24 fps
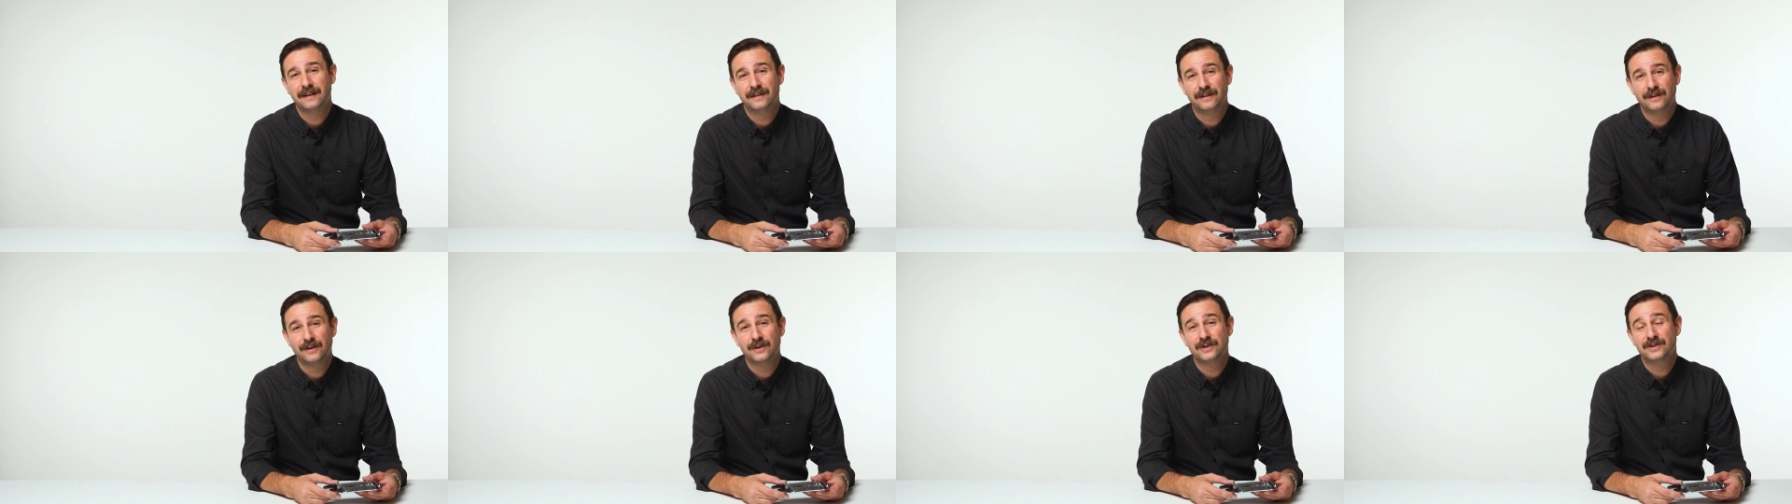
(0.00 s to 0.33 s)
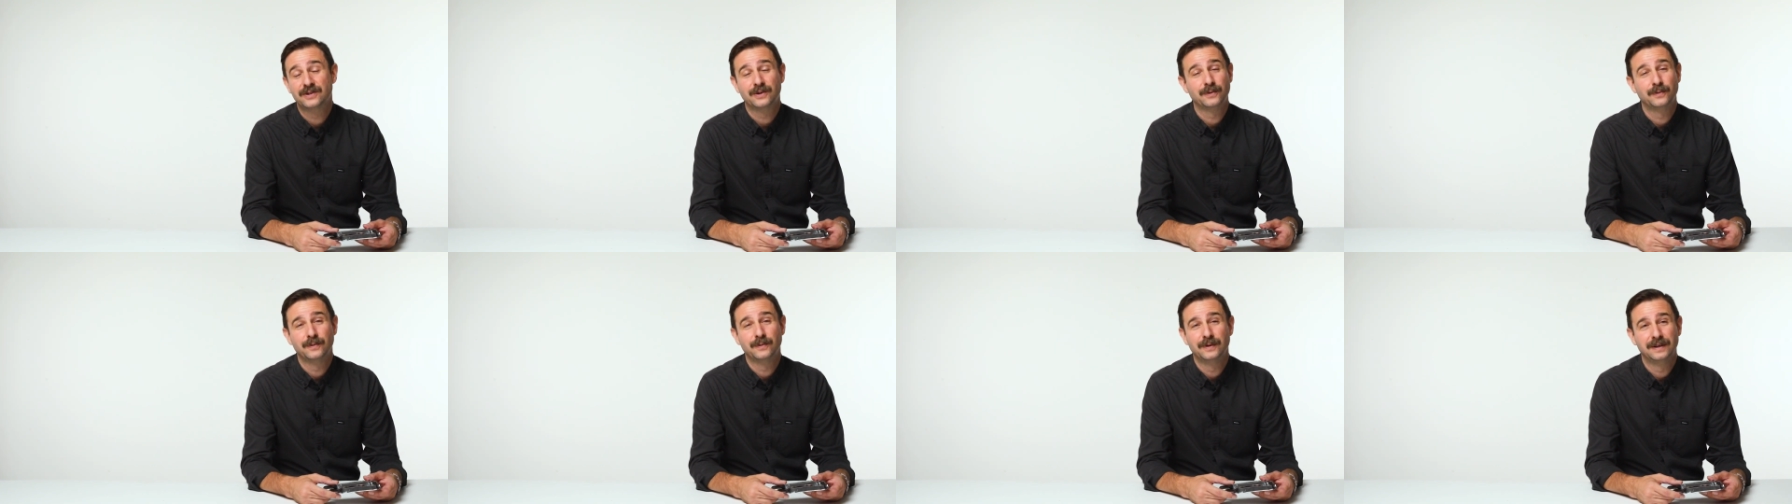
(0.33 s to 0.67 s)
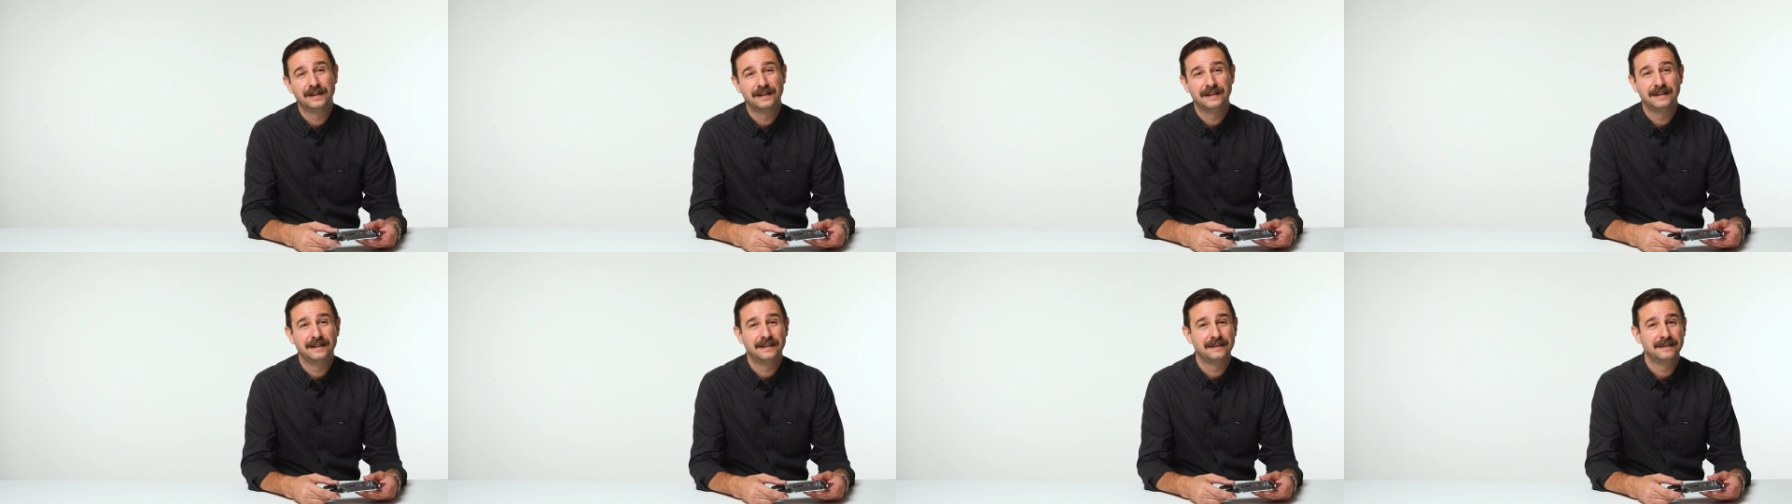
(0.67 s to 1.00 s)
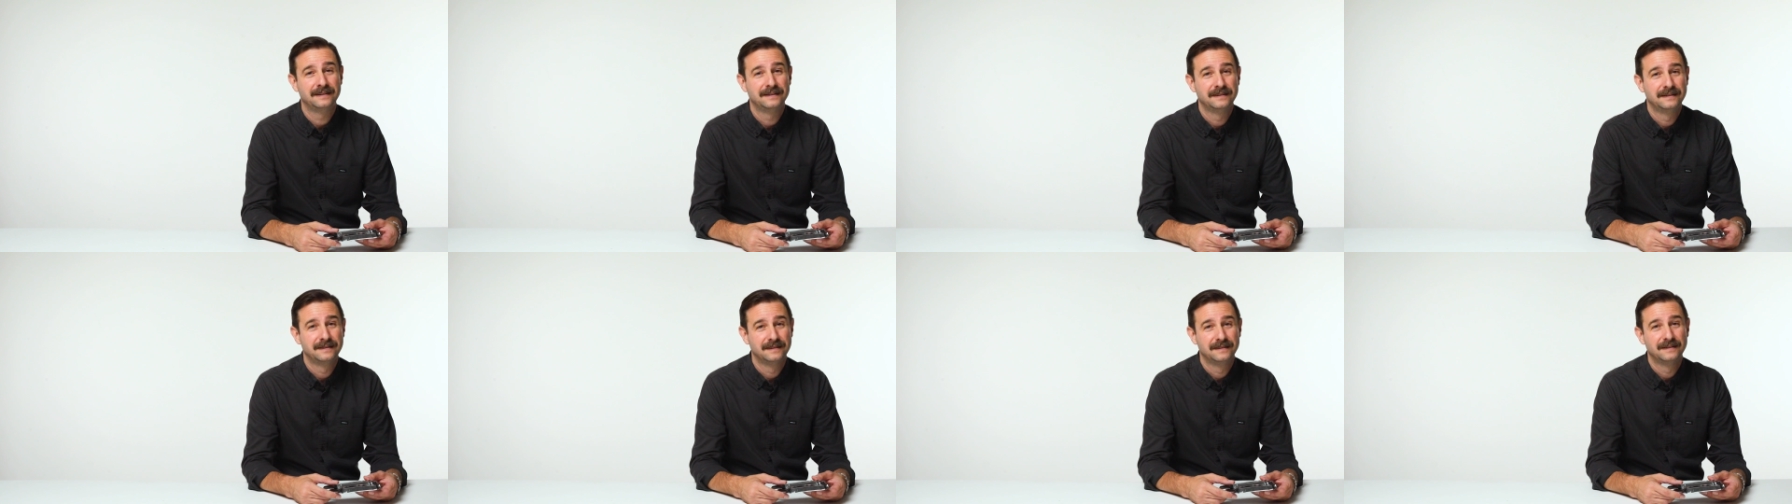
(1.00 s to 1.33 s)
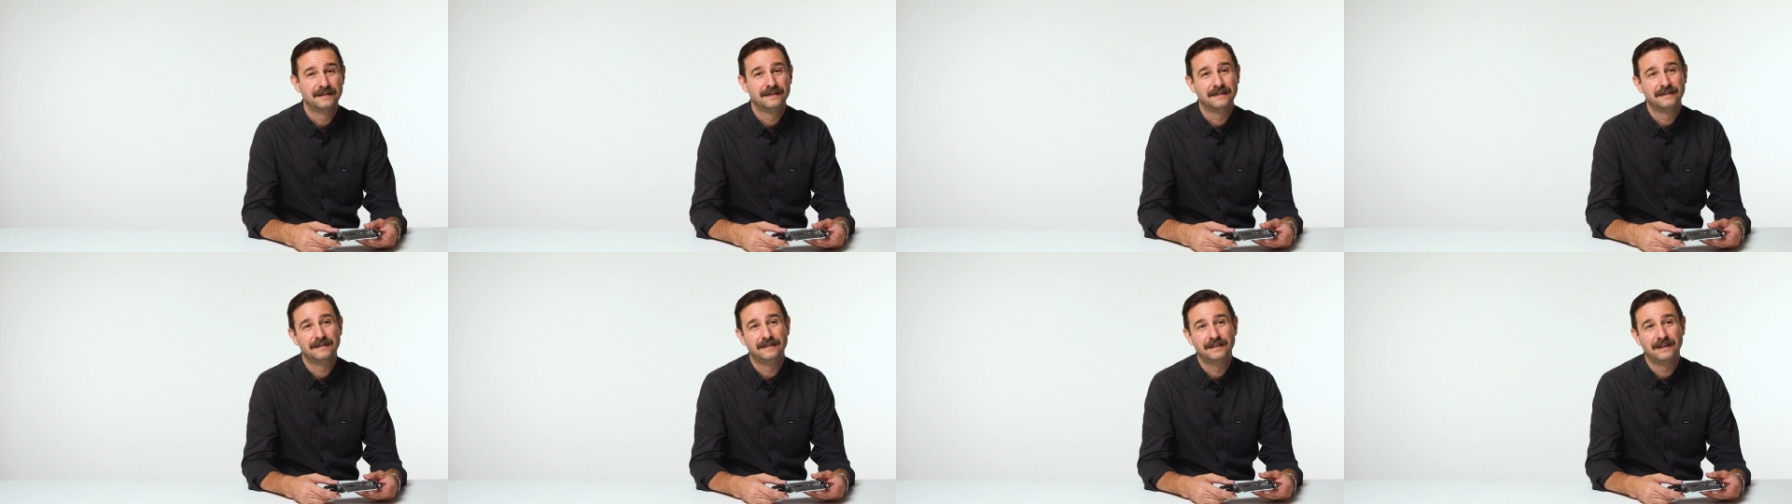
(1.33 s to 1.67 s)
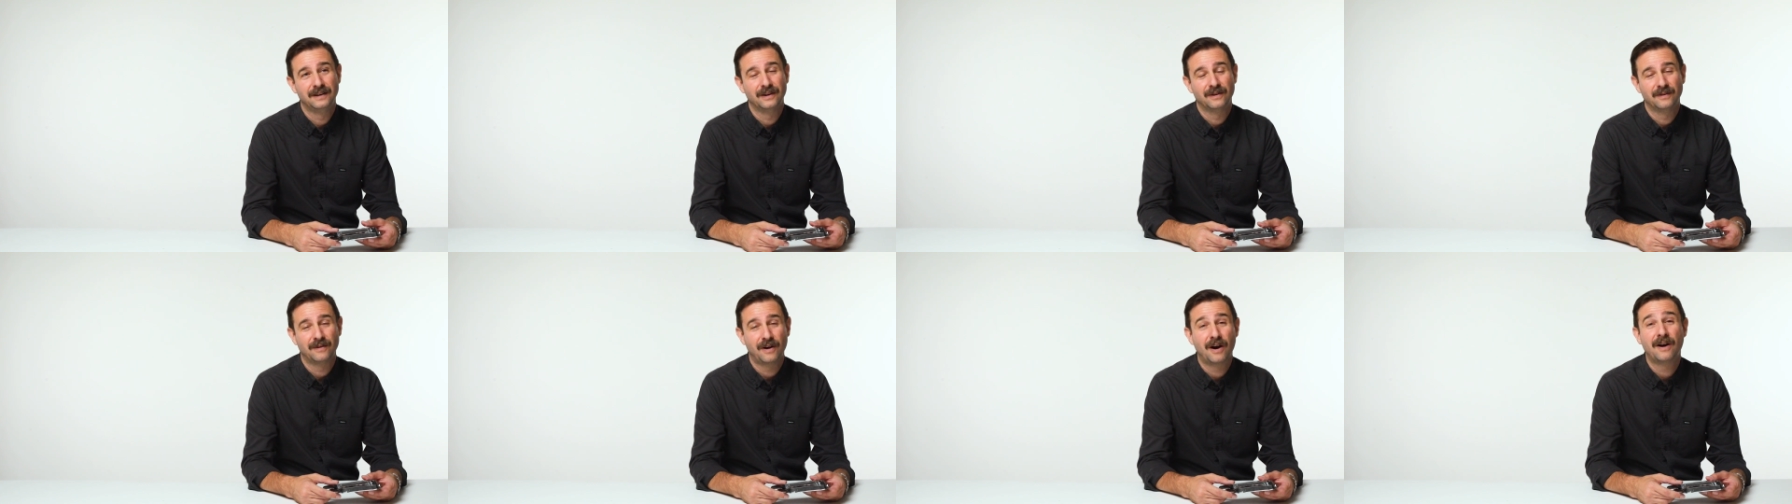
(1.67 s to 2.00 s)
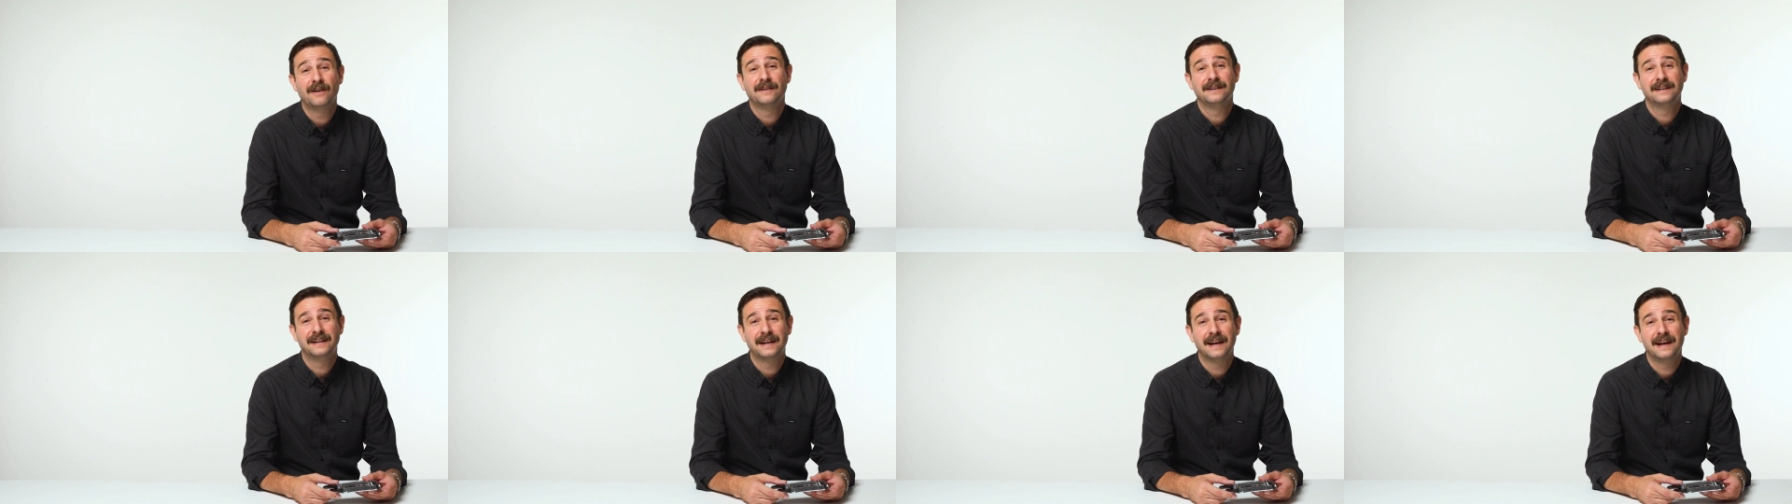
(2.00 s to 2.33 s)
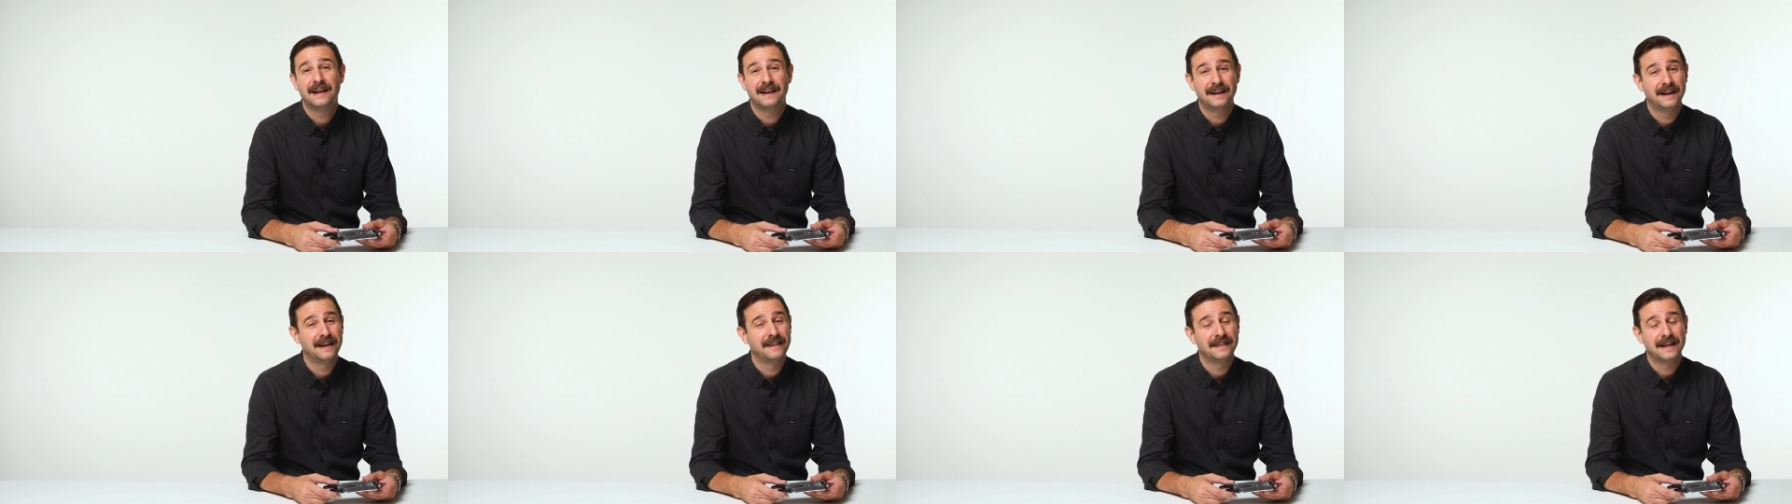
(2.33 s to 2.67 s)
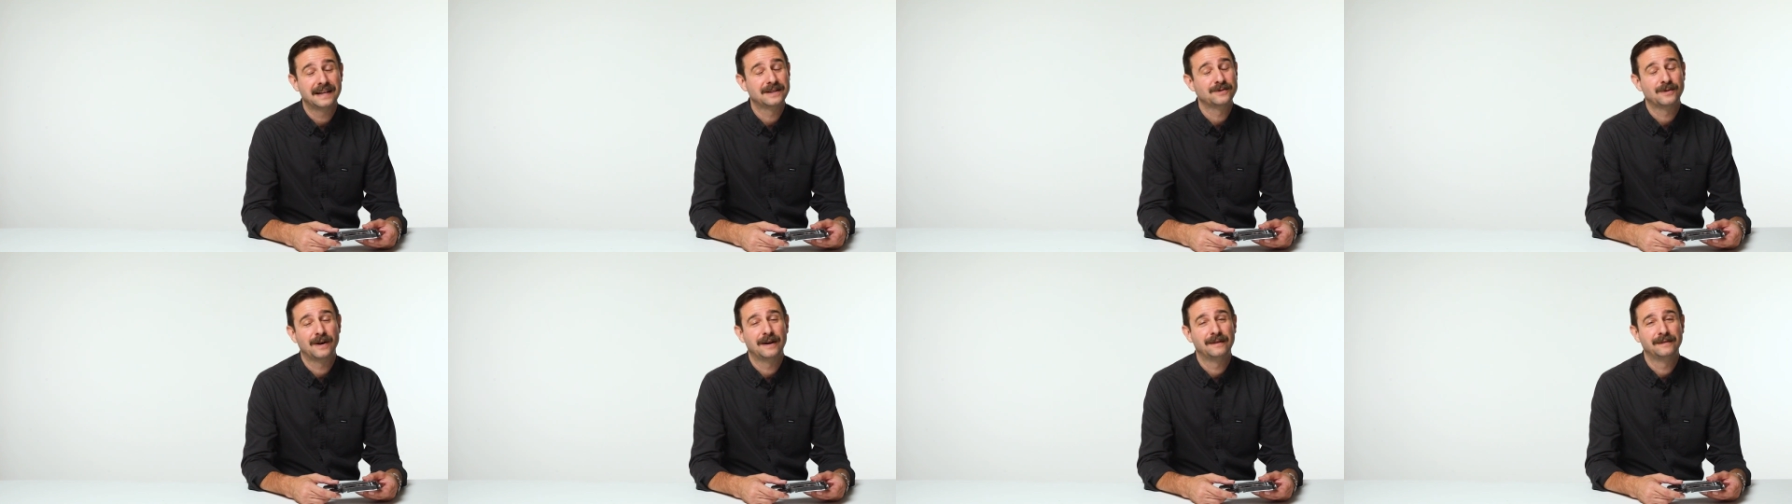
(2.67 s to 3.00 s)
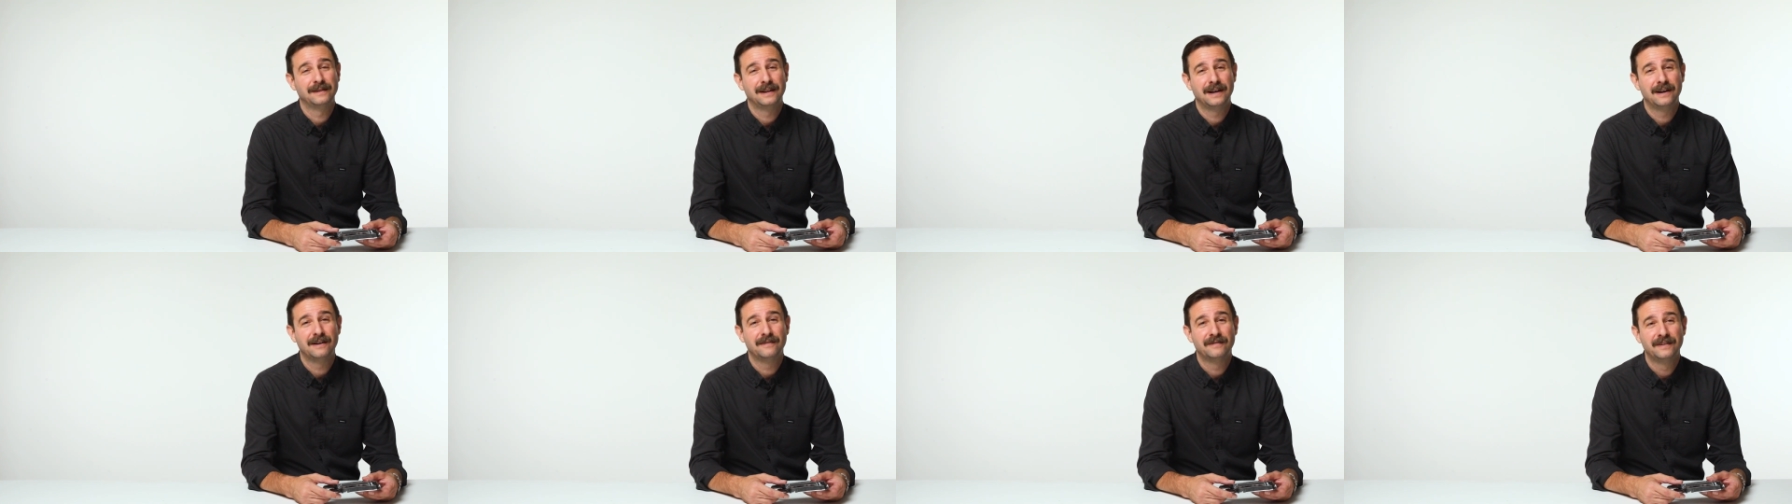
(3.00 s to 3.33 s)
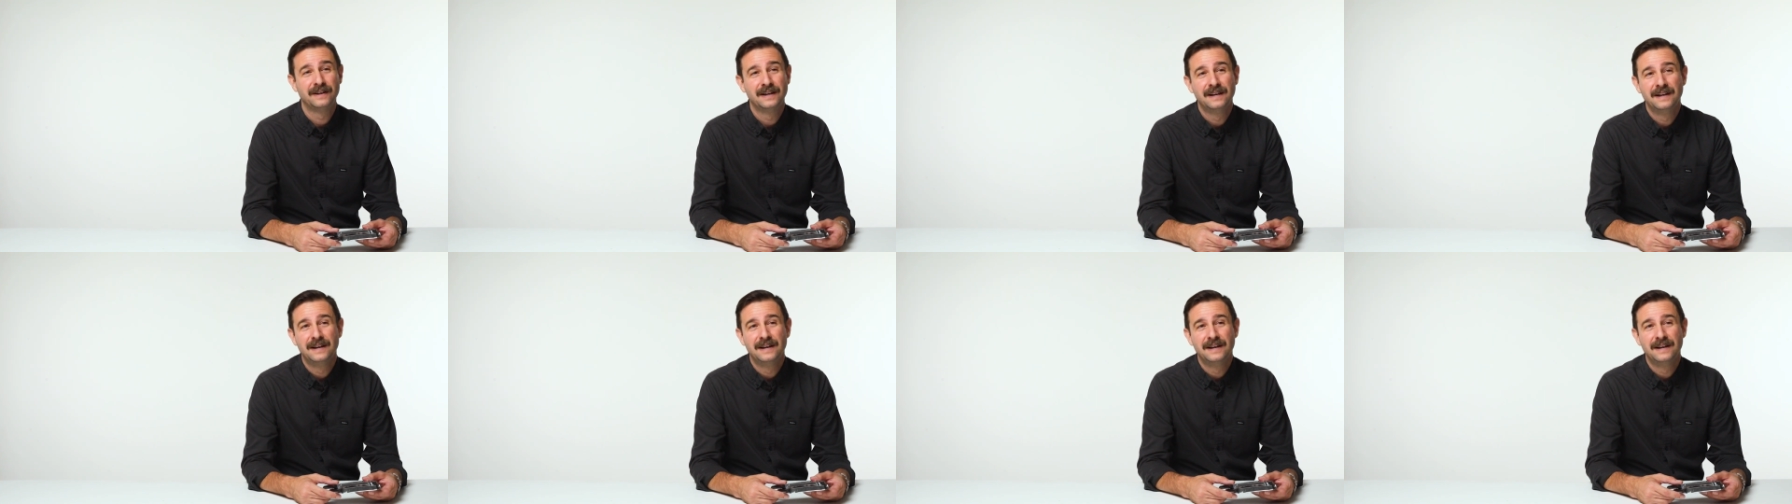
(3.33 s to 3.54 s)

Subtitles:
Those are really, hard to get, and that's what I'd love.